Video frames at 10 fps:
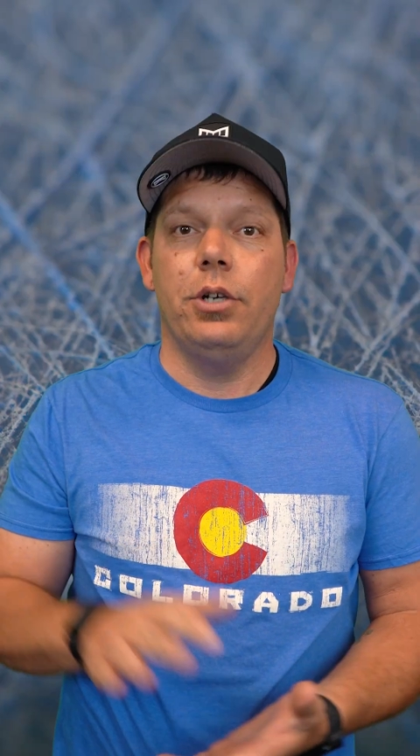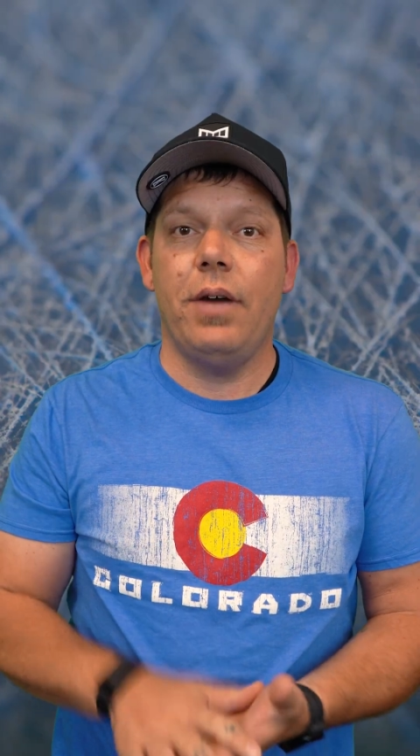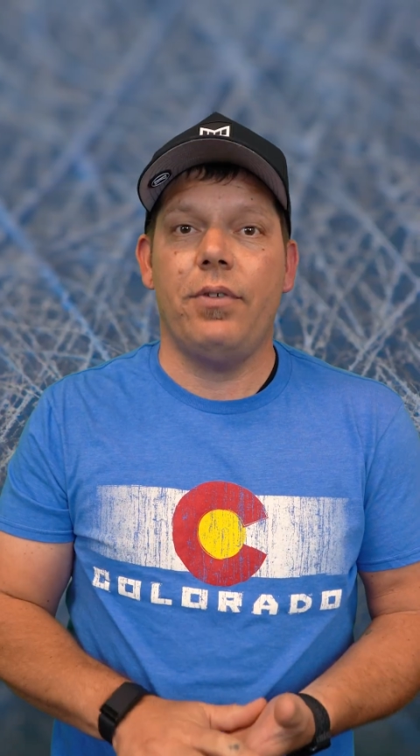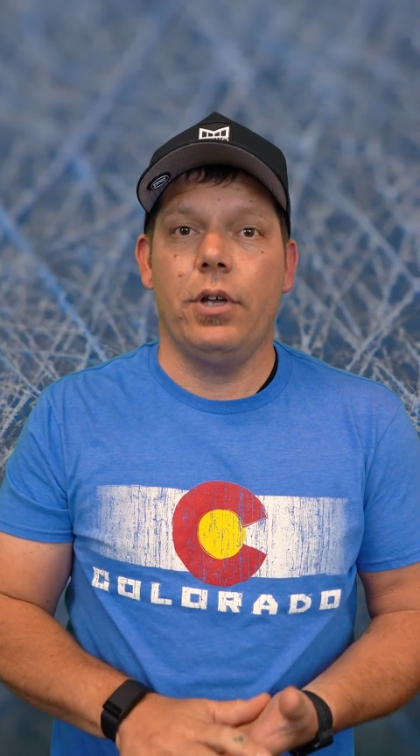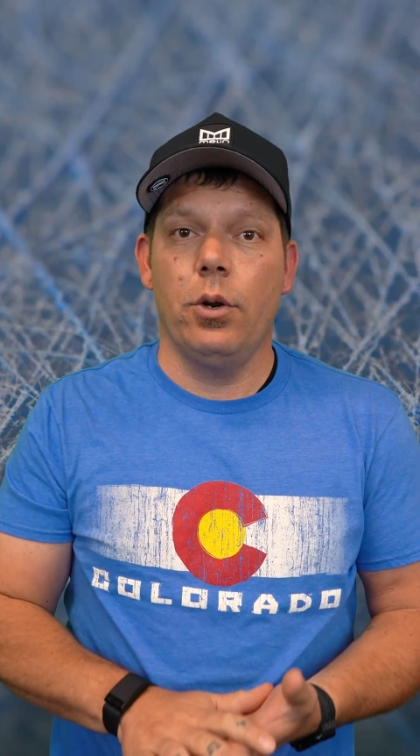
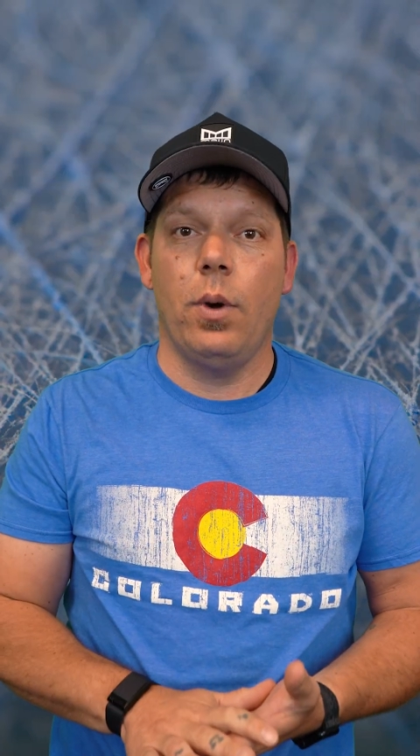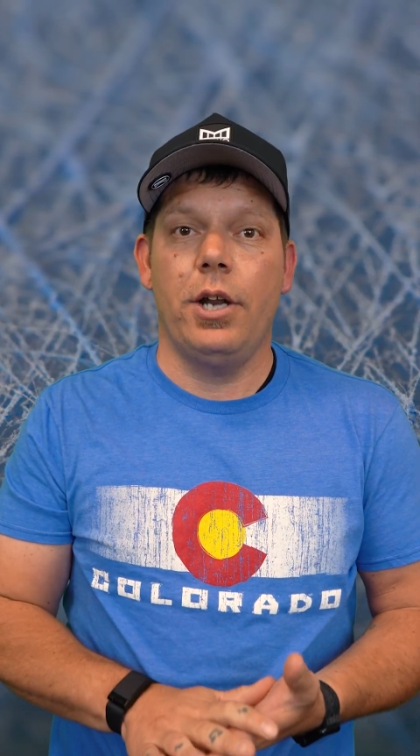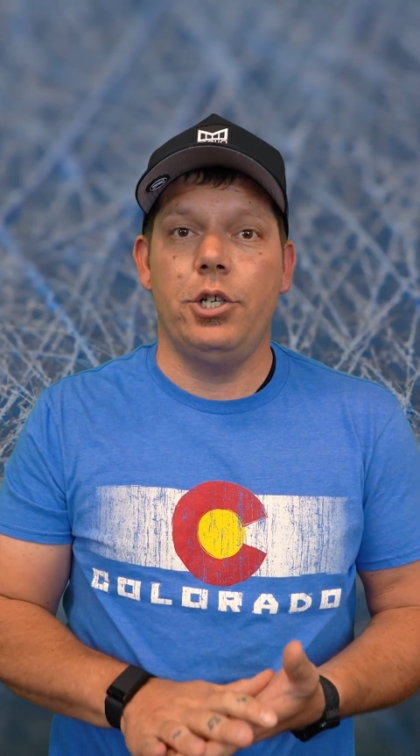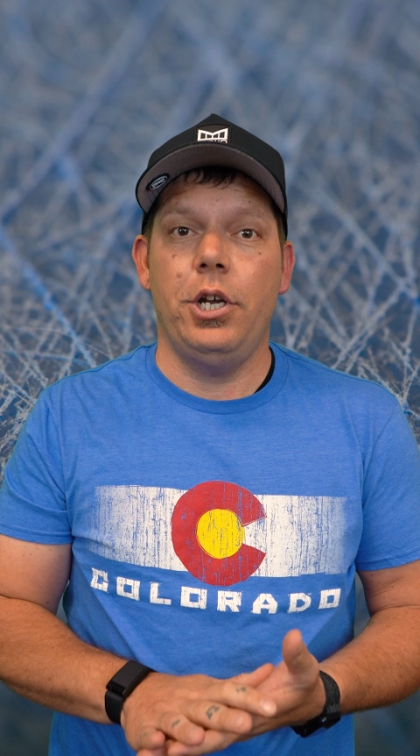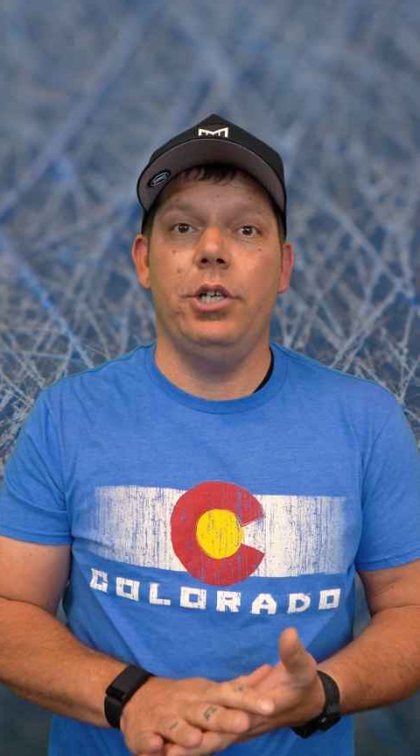definitely gonna
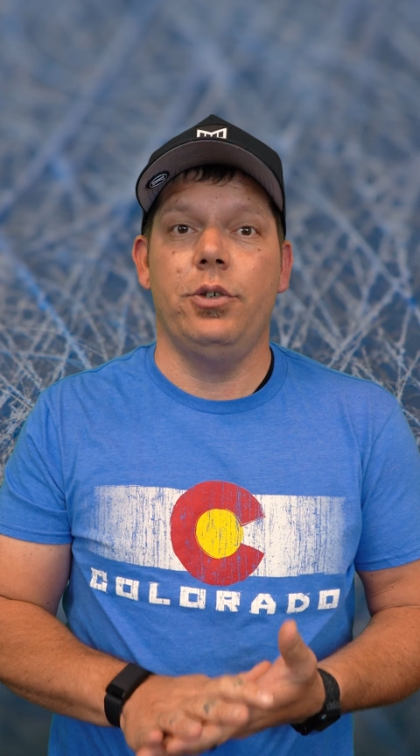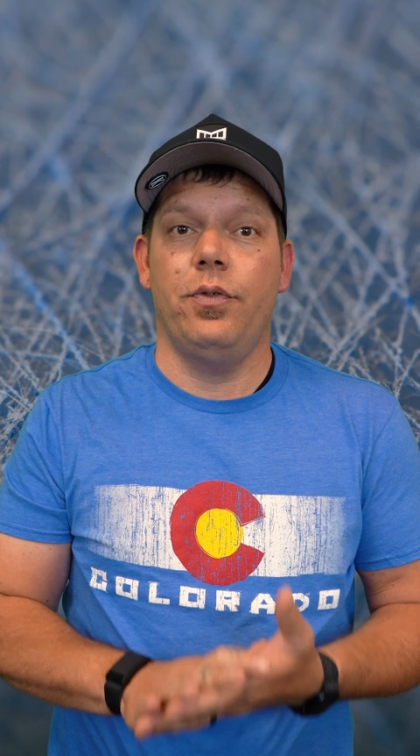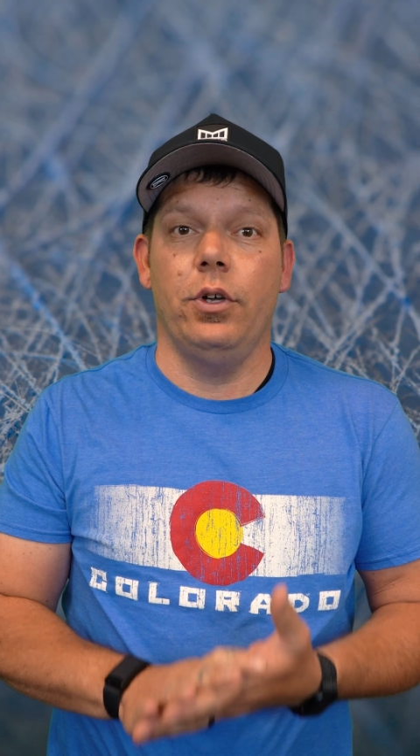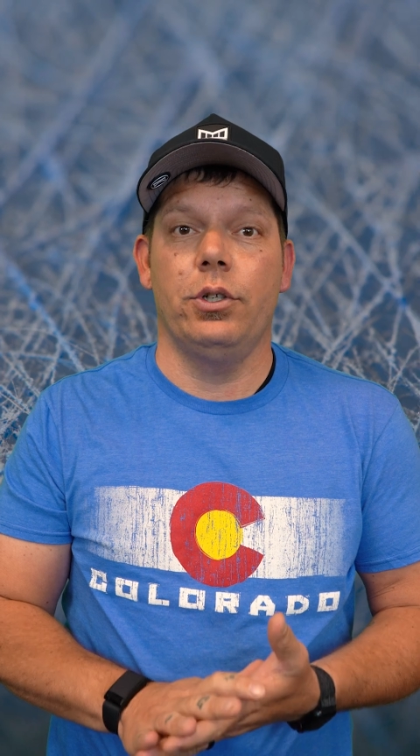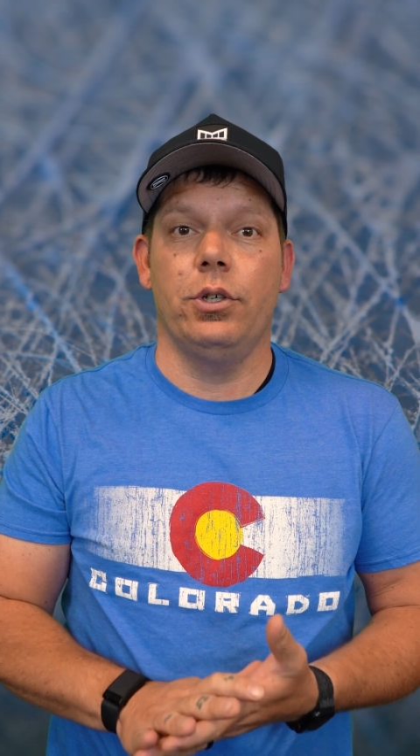wanna change
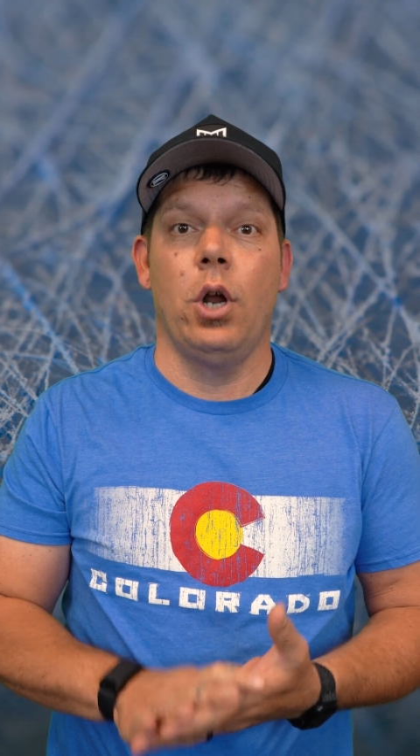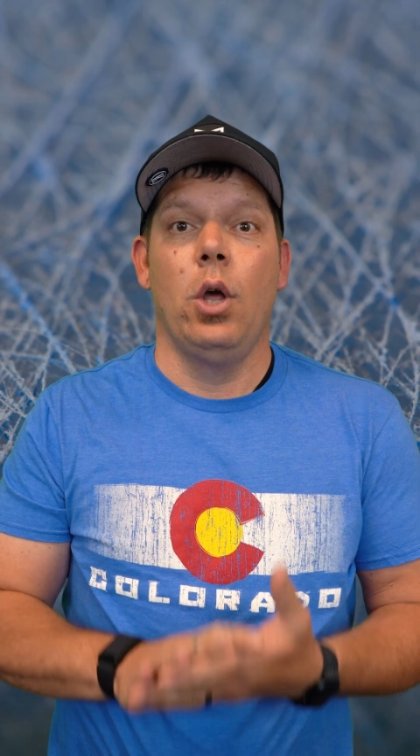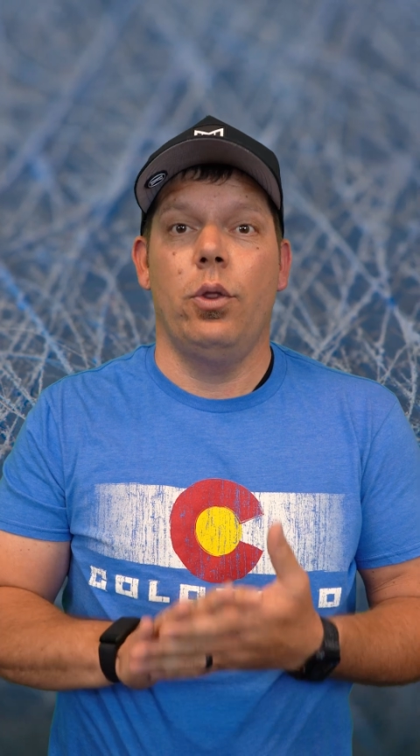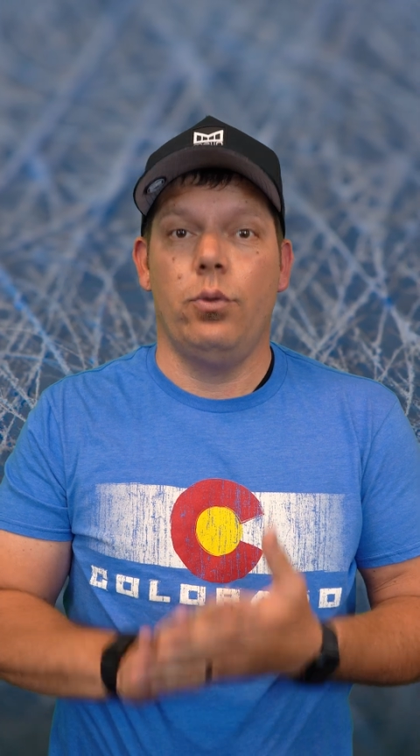your filter